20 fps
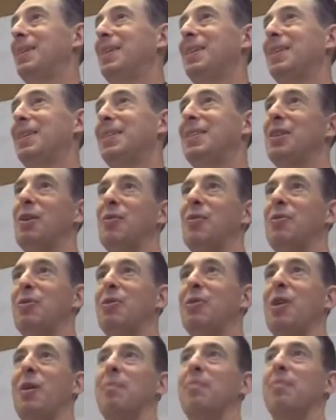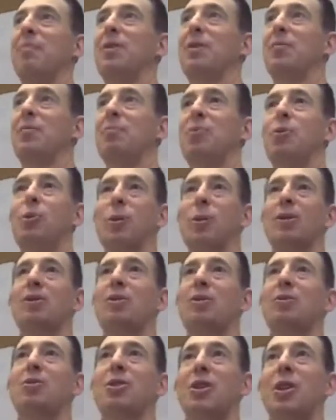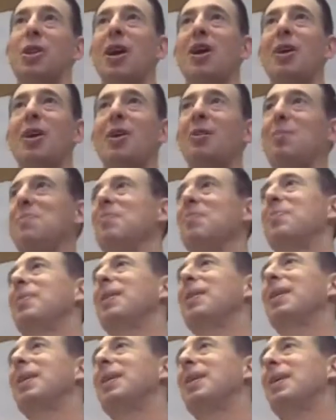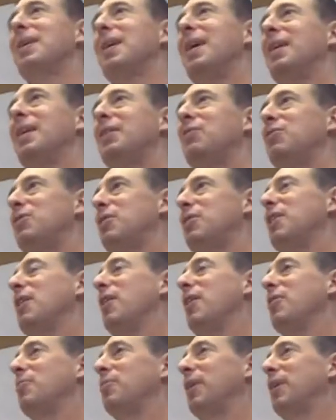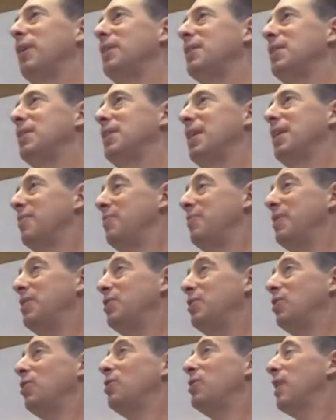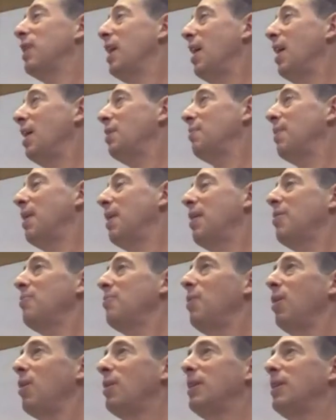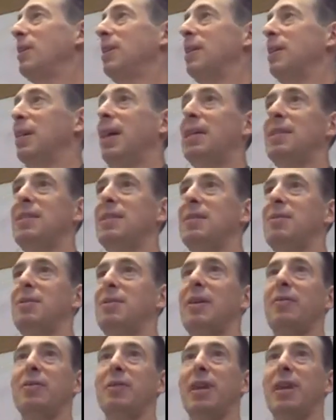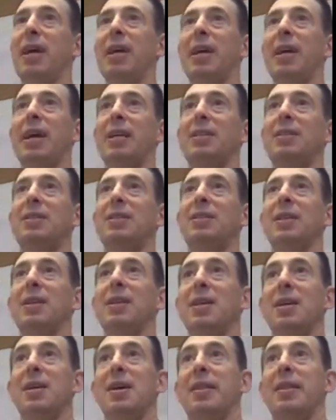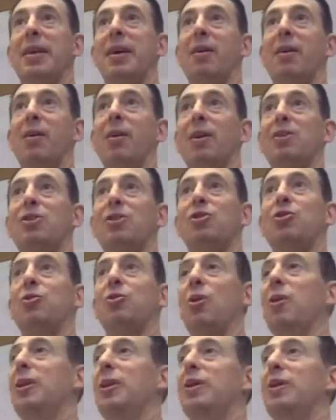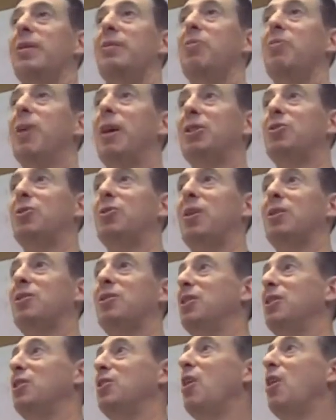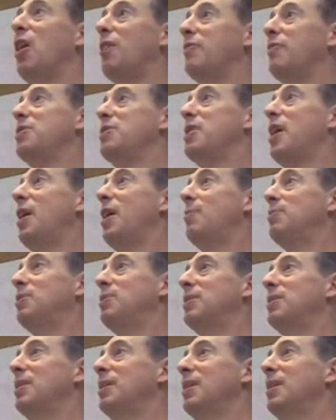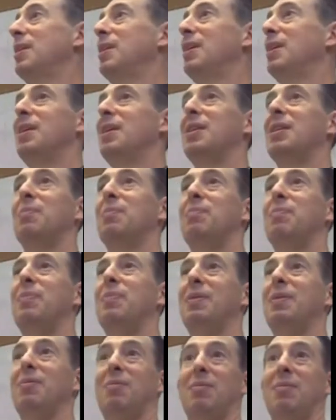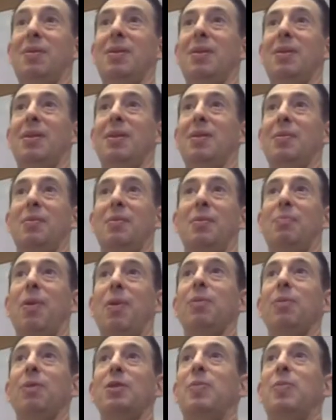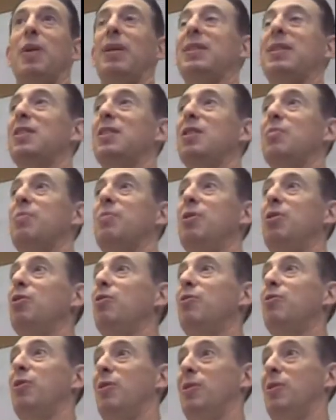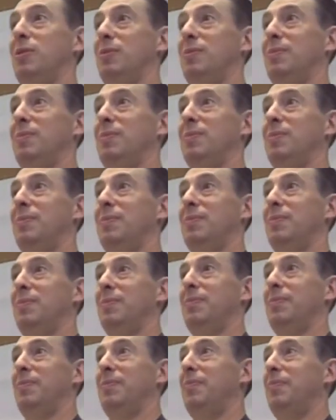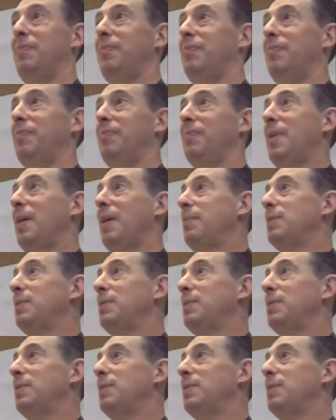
So if you come to tourist Chicago and you see all the places that have been turned on by the market in the last several decades, there are extraordinary restaurants and coffee shops. The public spaces look beautiful. Maybe